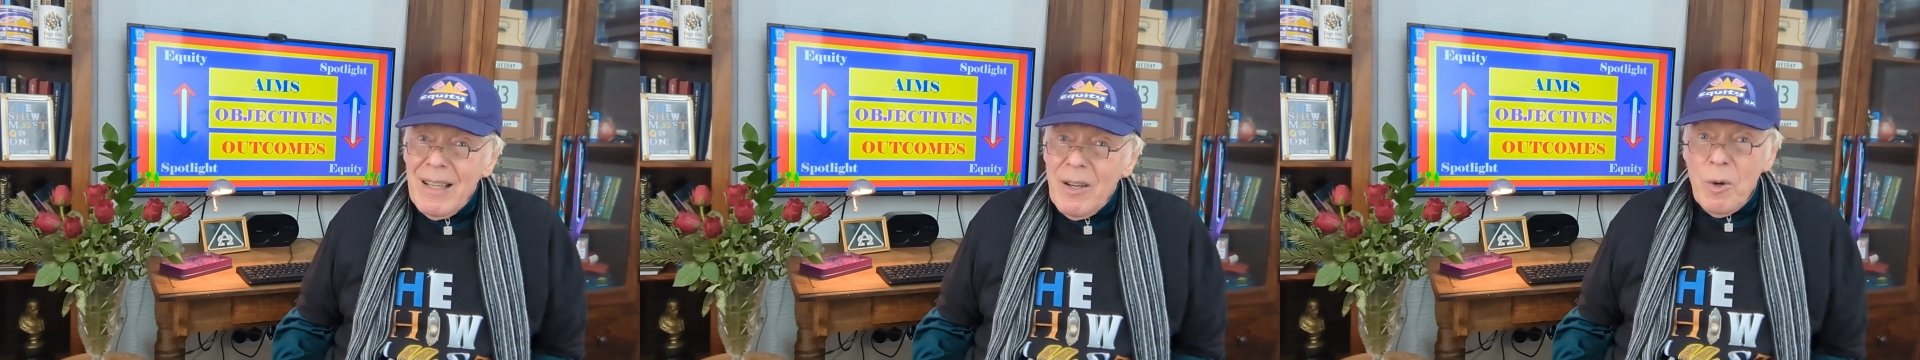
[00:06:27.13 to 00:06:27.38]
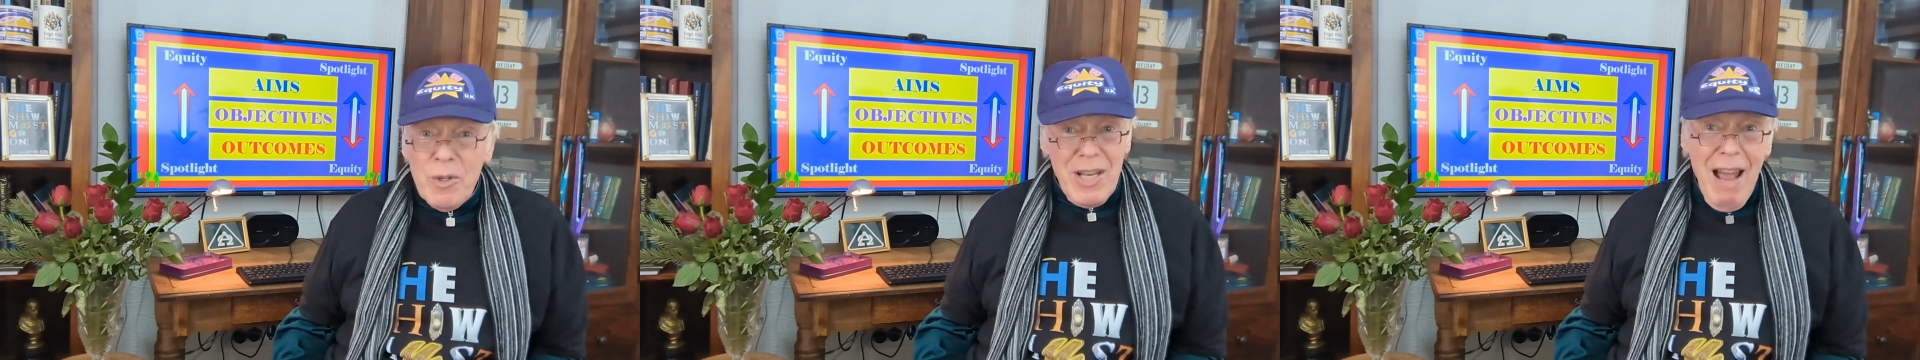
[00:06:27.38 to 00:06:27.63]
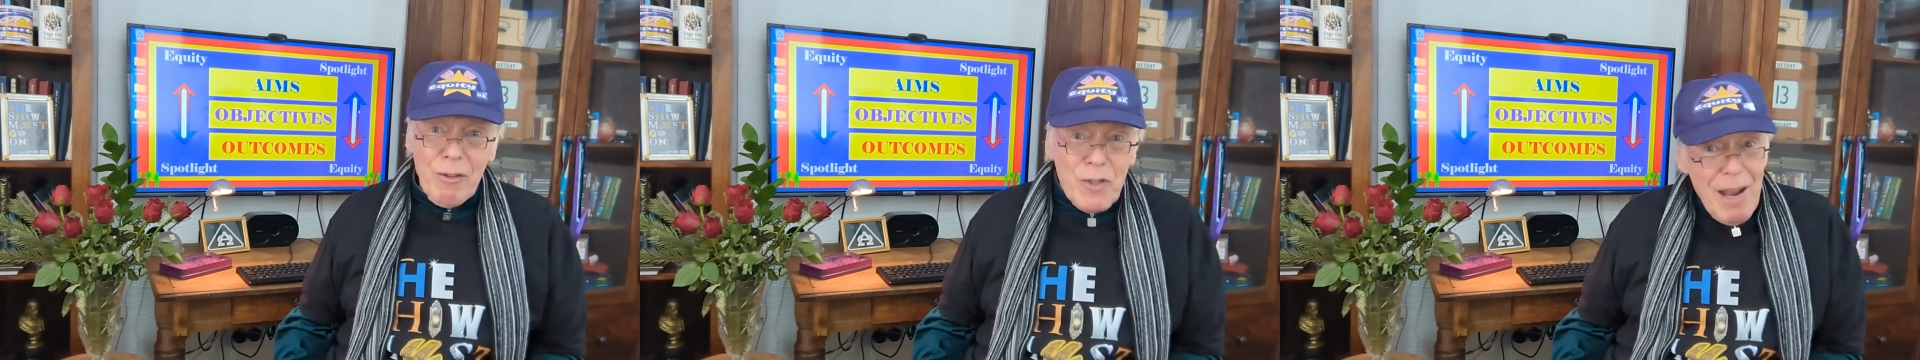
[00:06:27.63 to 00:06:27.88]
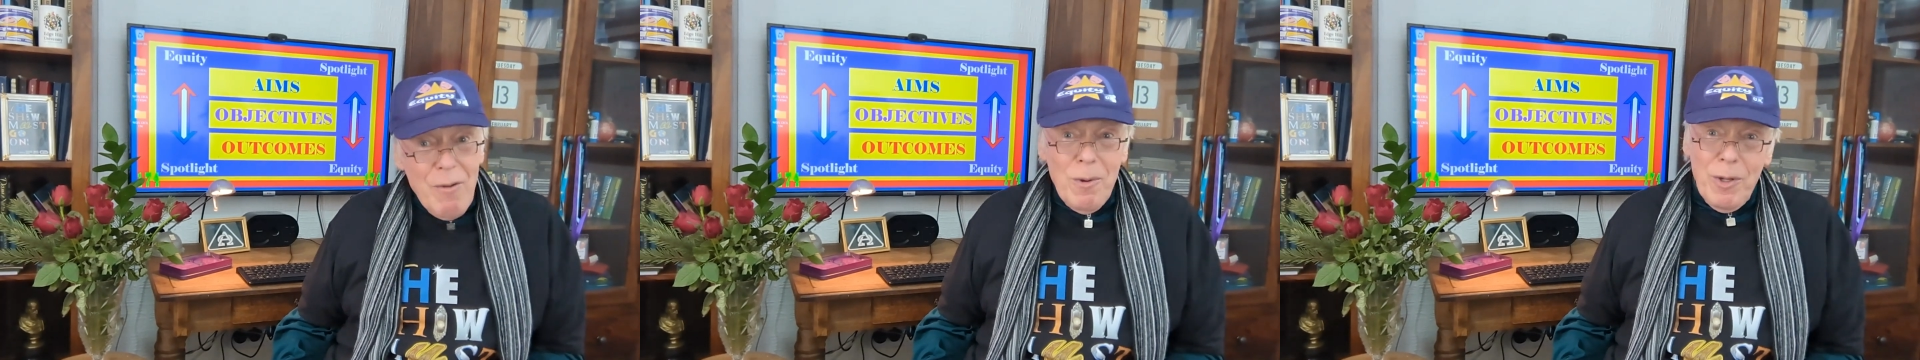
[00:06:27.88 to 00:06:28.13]
who's now
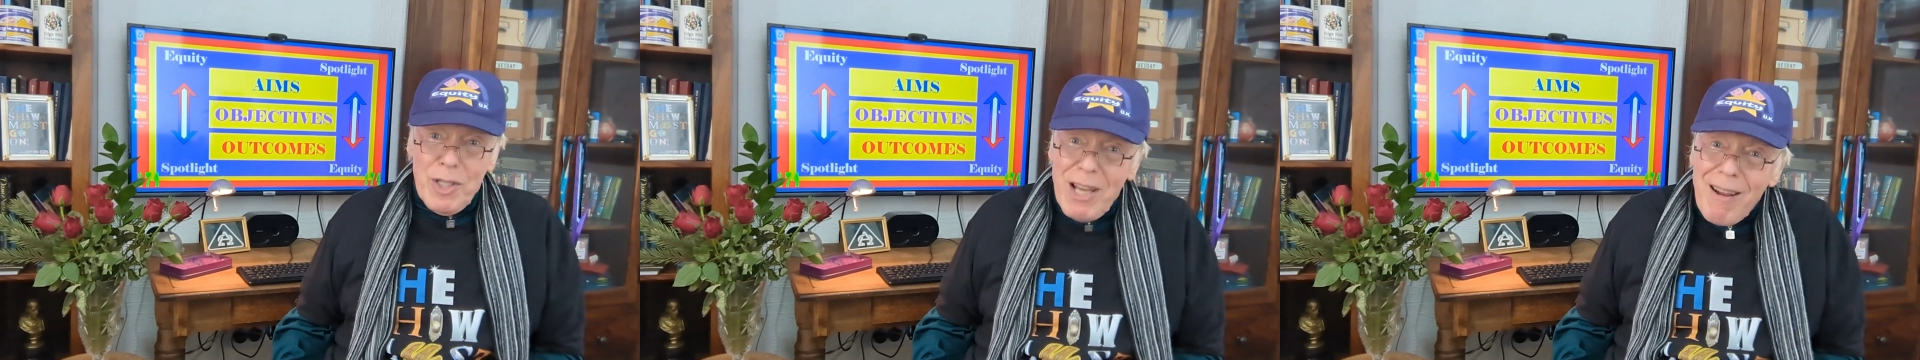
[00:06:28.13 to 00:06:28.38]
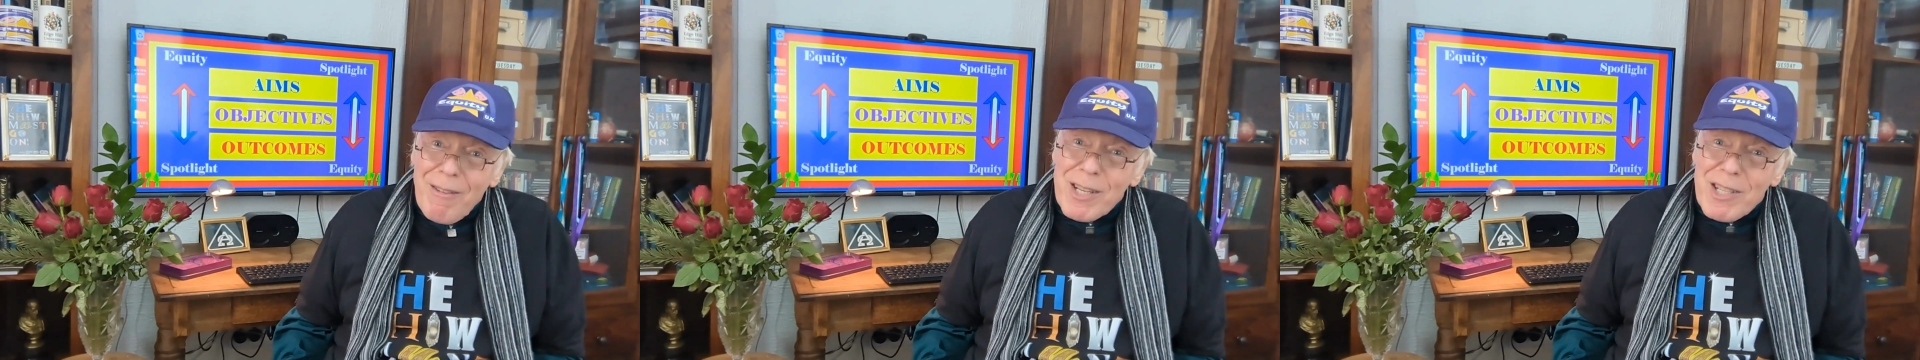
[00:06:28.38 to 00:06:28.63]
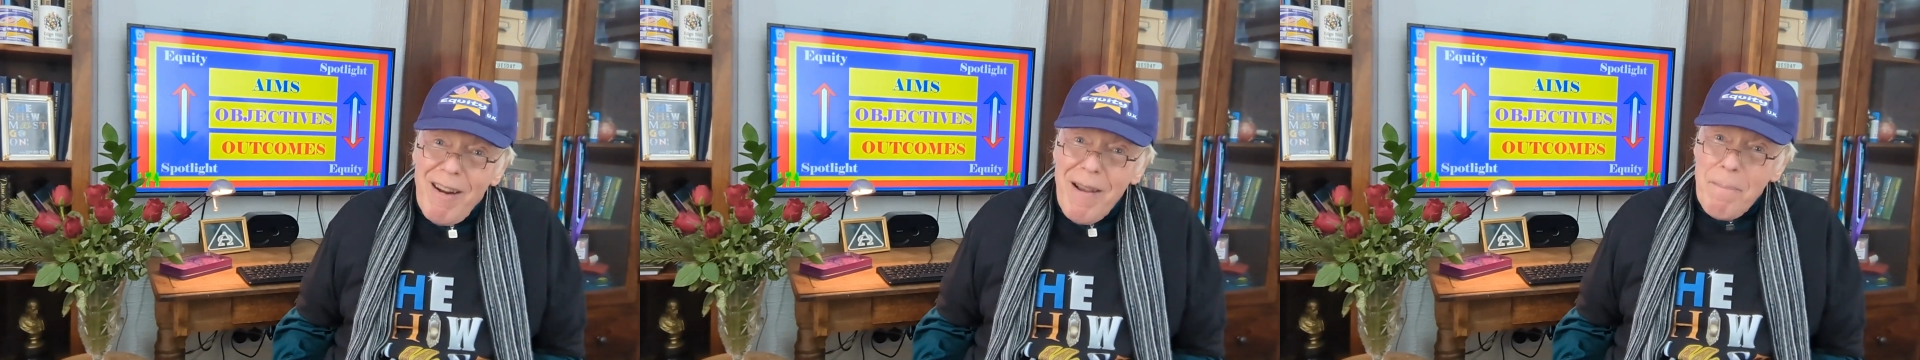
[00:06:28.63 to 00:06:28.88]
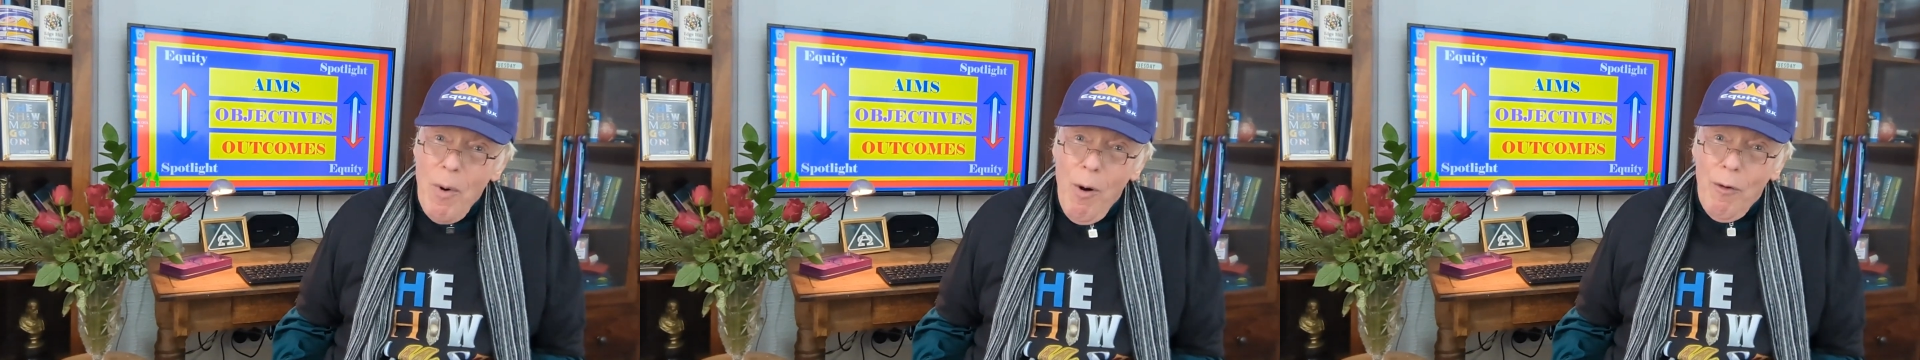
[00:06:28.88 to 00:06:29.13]
General
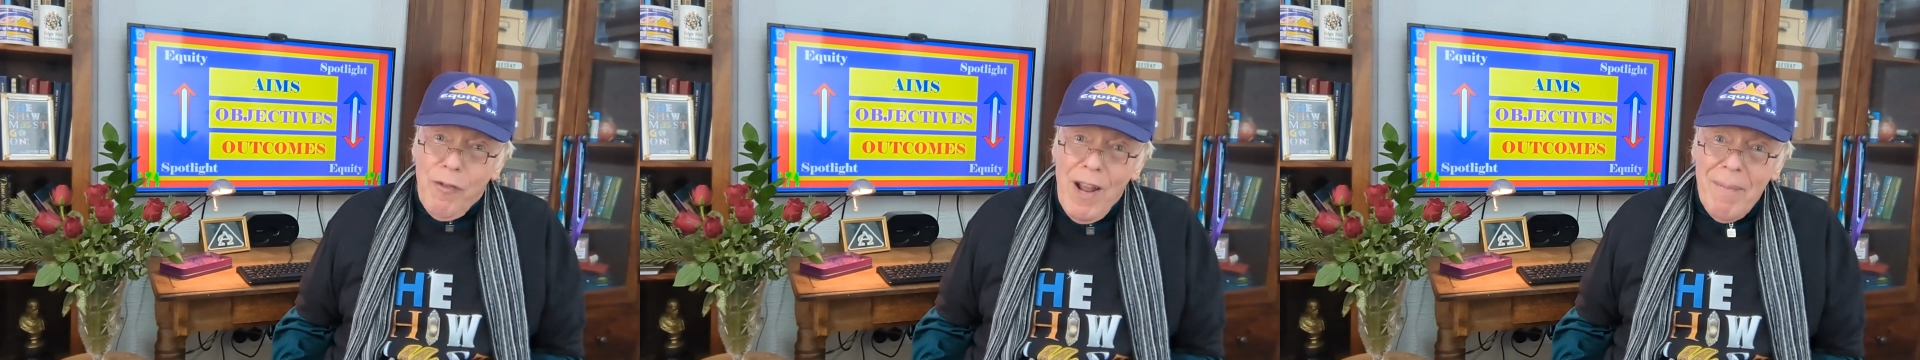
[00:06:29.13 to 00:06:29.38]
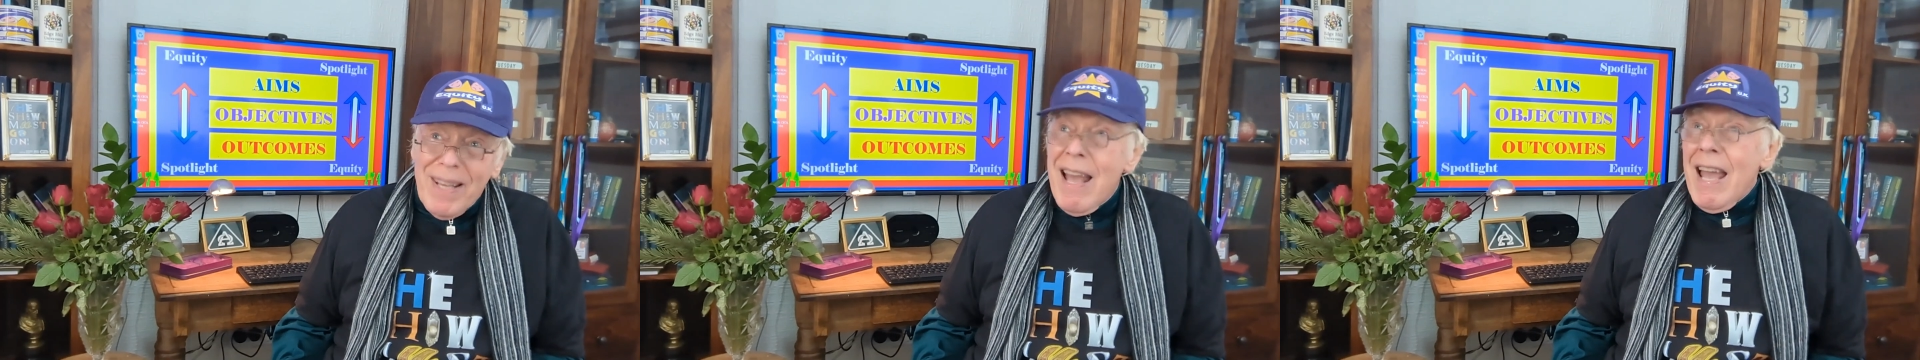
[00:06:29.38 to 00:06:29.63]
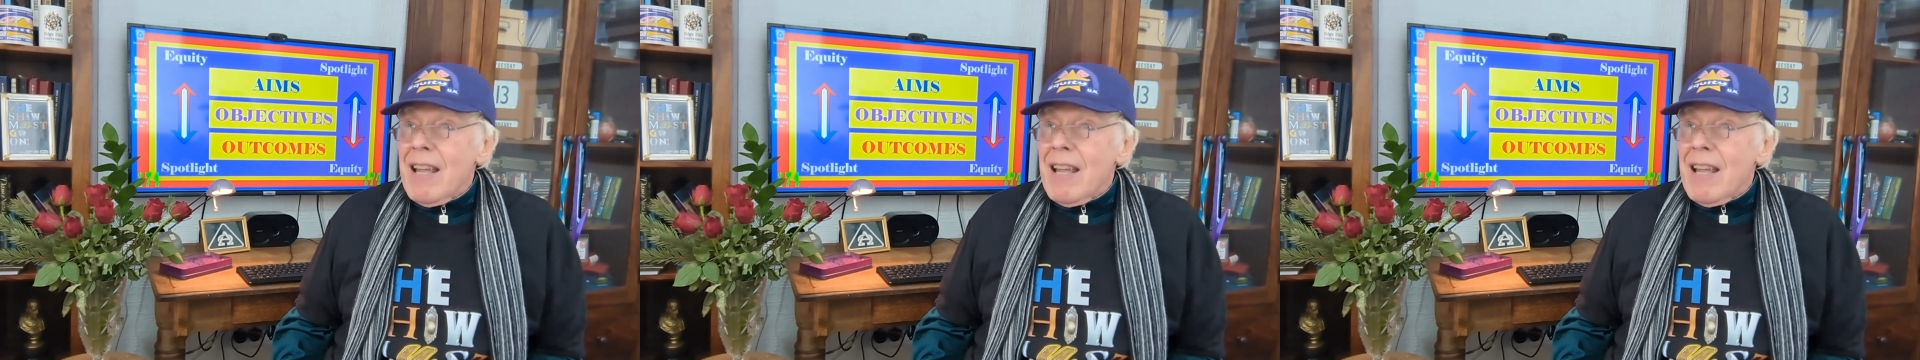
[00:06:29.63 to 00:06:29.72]
Secretary, Paul Fleming.